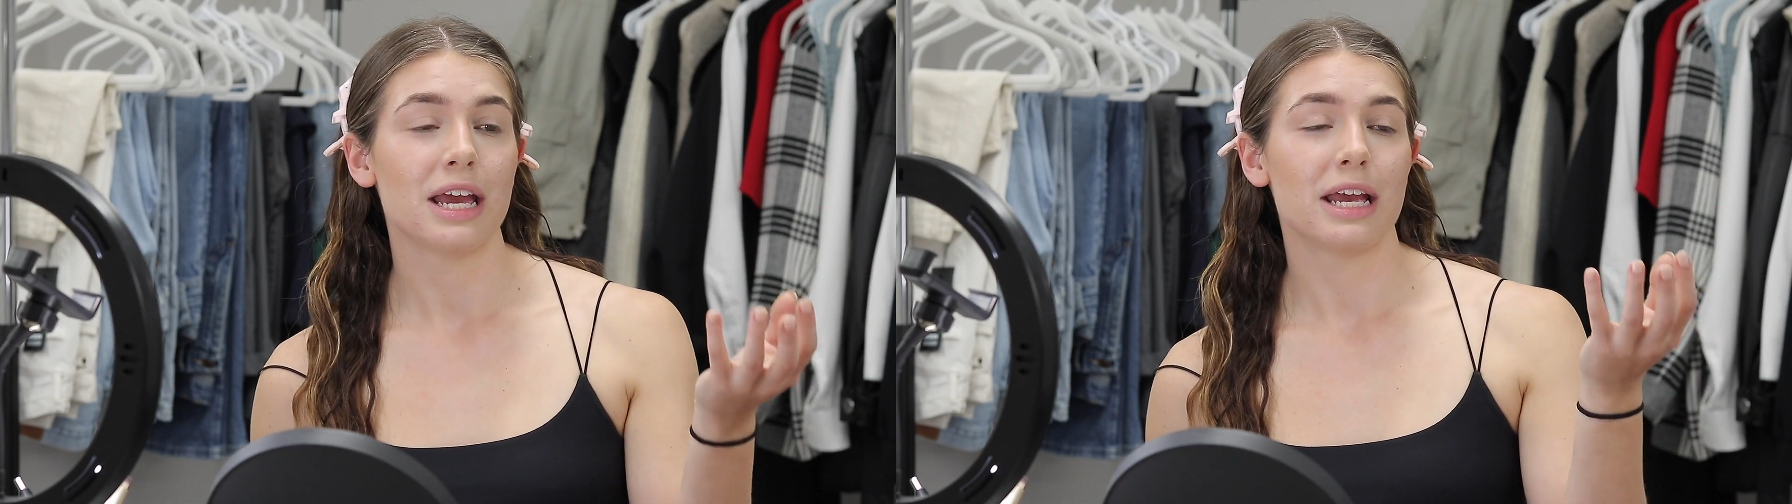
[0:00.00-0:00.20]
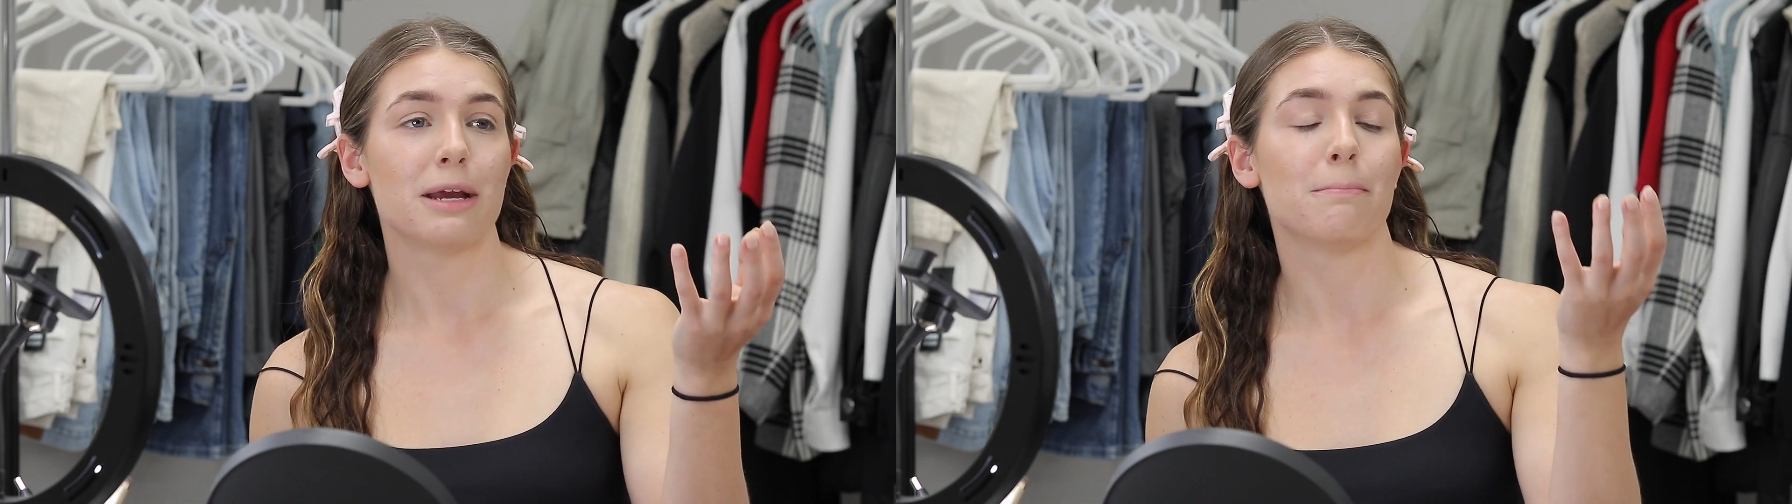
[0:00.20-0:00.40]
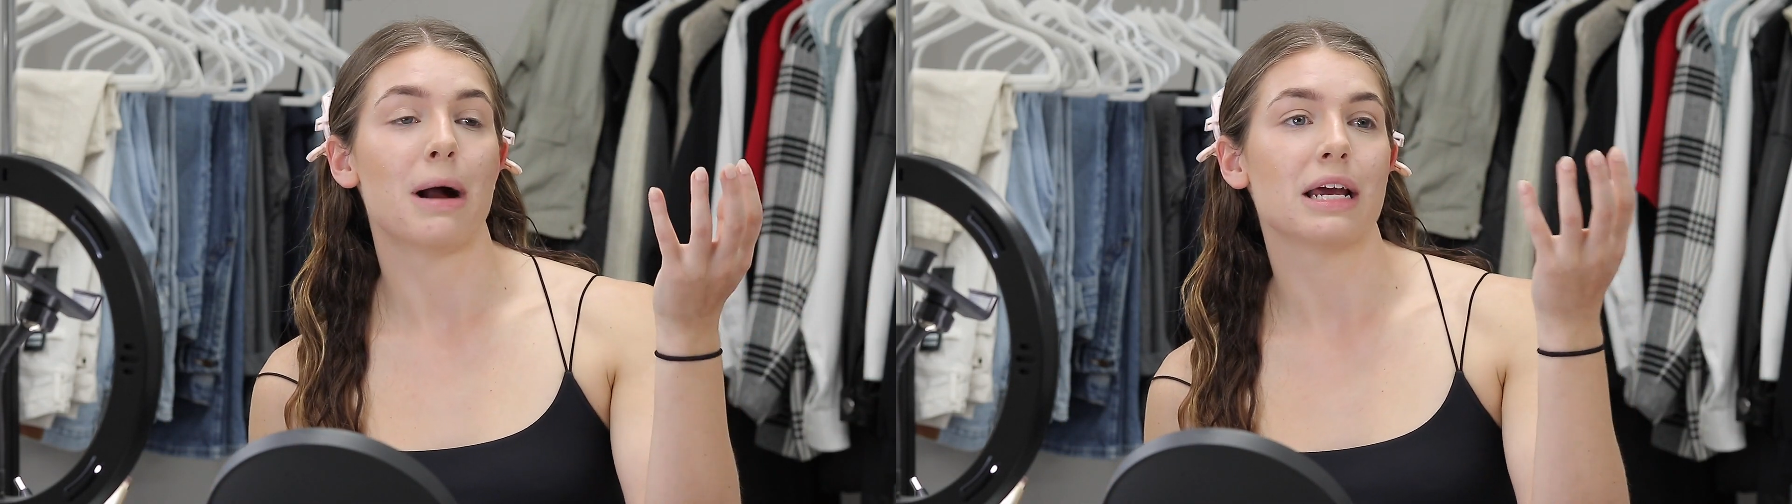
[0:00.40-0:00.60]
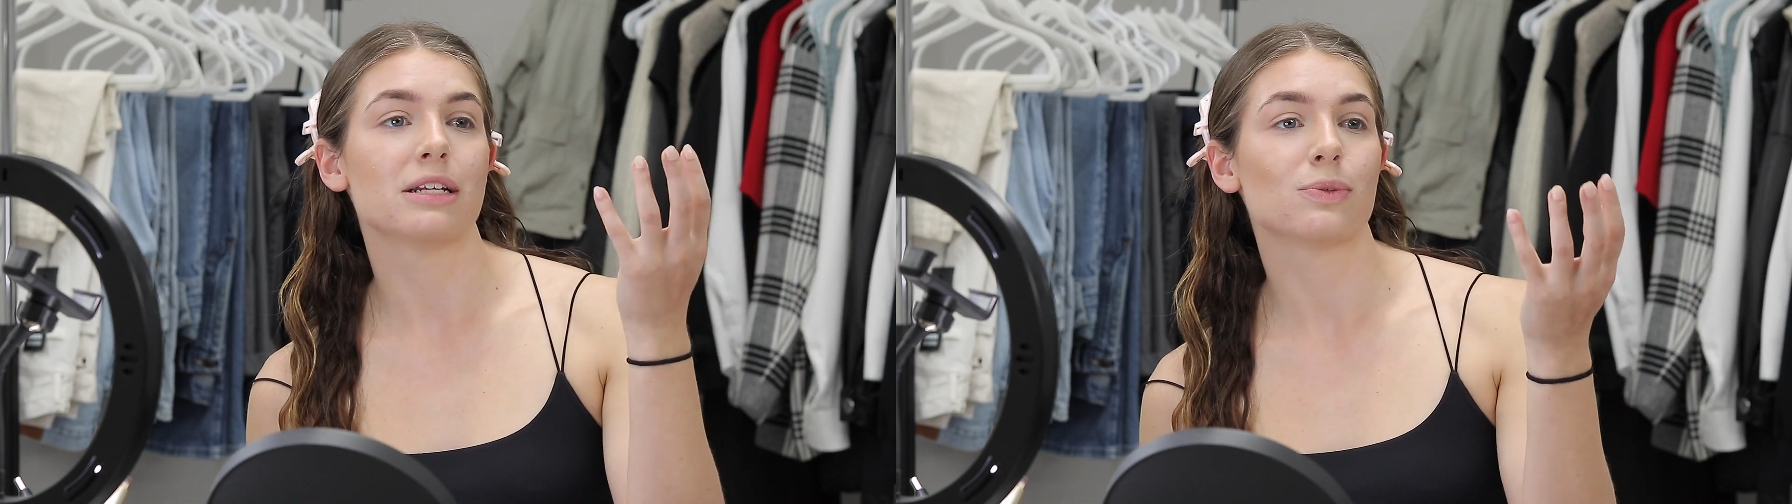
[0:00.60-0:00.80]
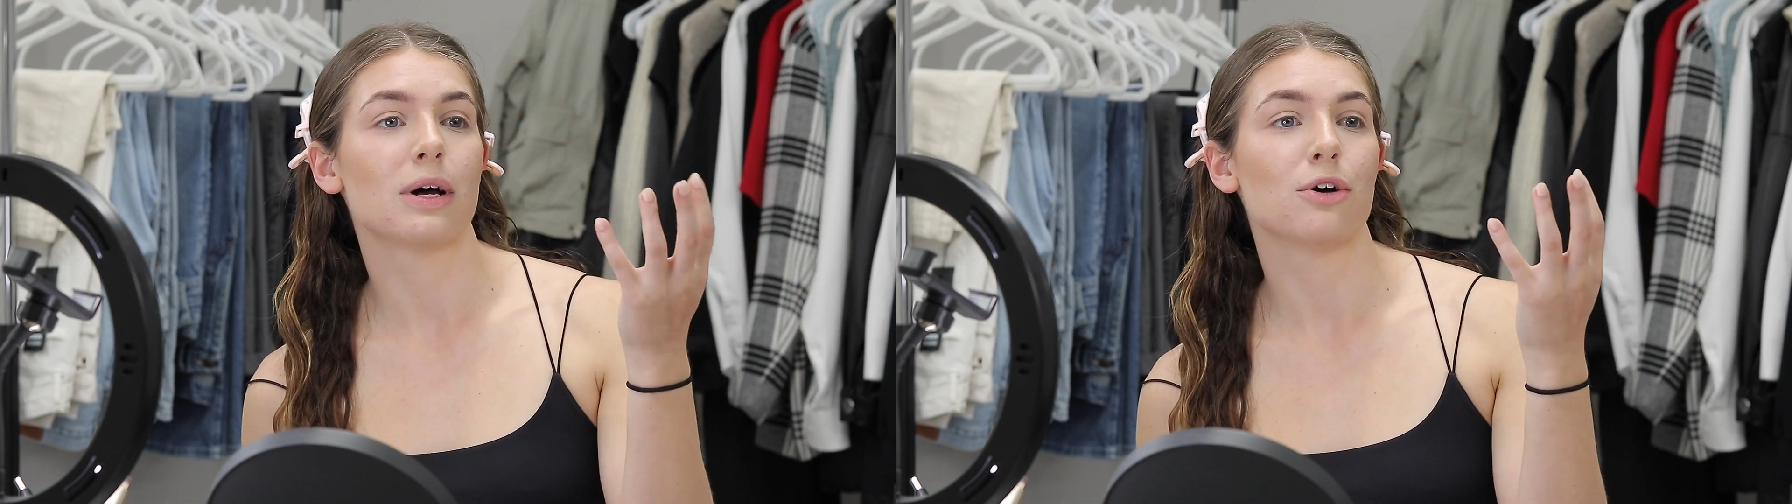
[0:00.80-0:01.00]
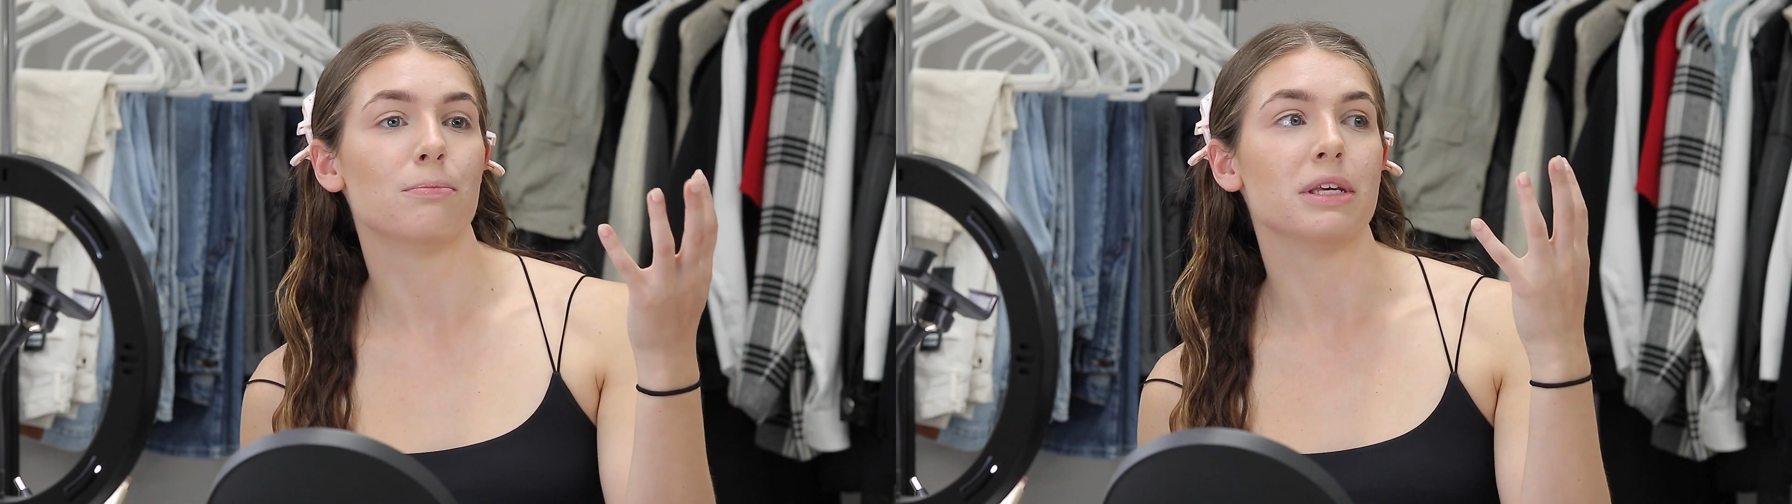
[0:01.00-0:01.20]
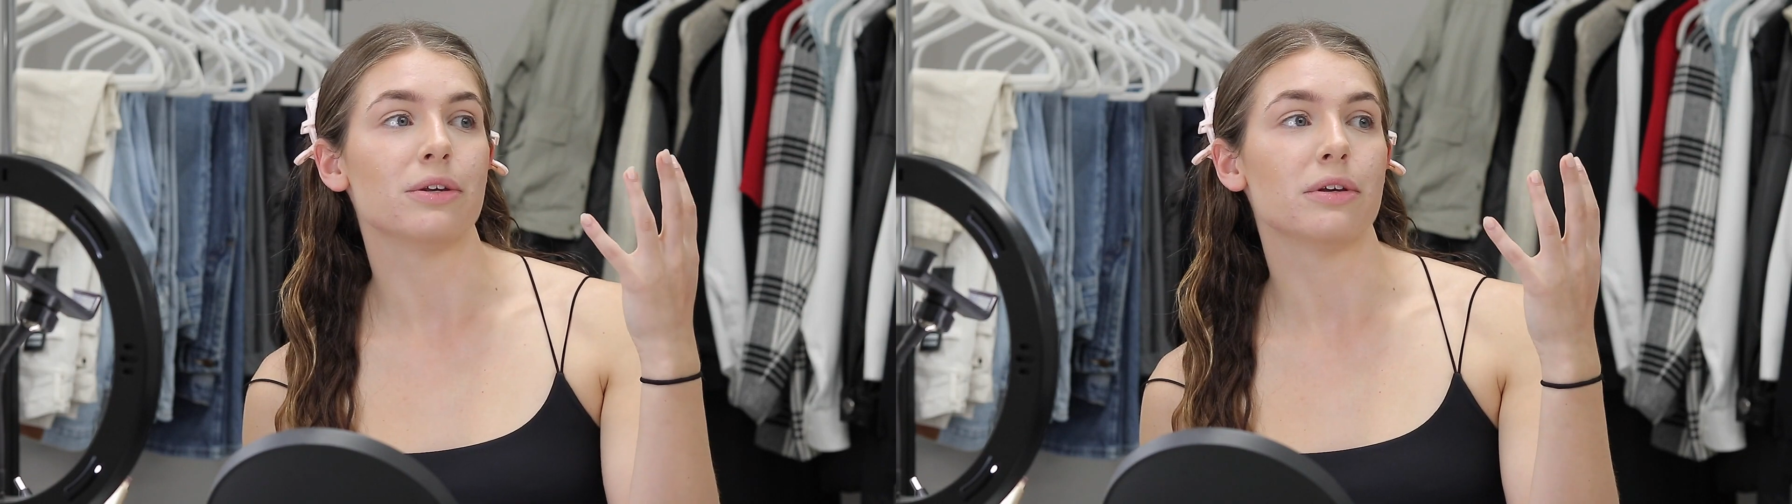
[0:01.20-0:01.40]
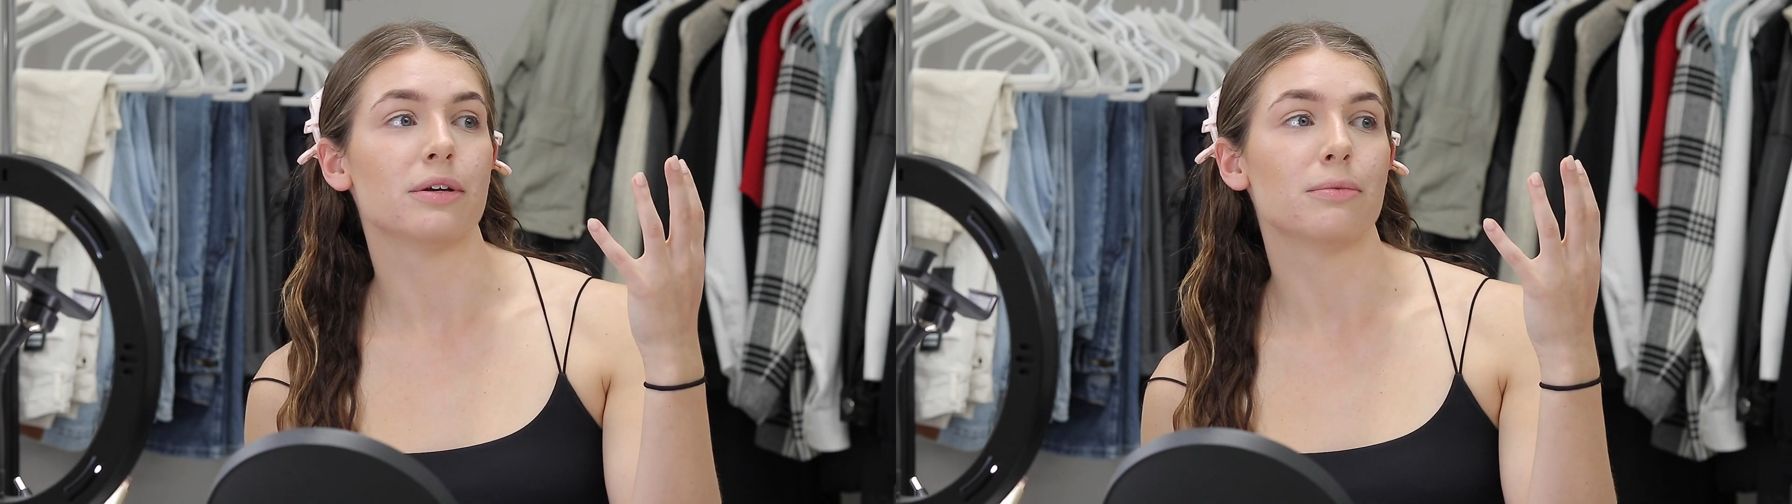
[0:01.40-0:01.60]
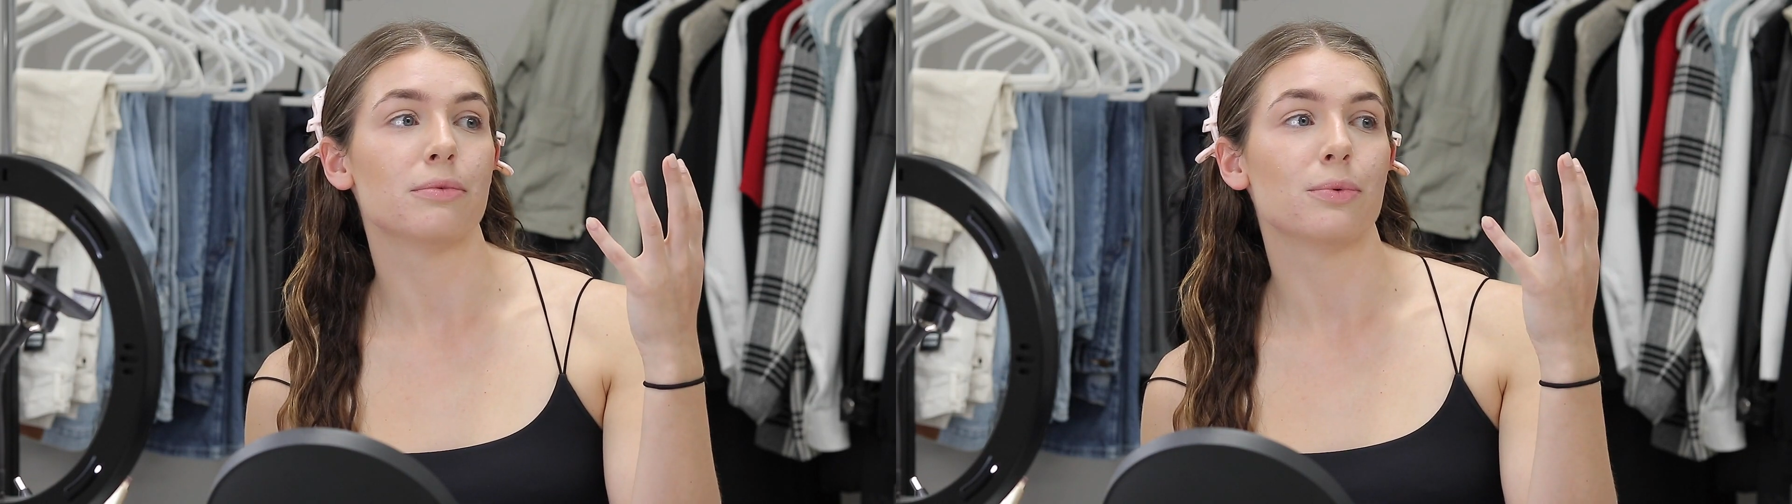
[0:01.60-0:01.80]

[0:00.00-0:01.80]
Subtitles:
it might as well be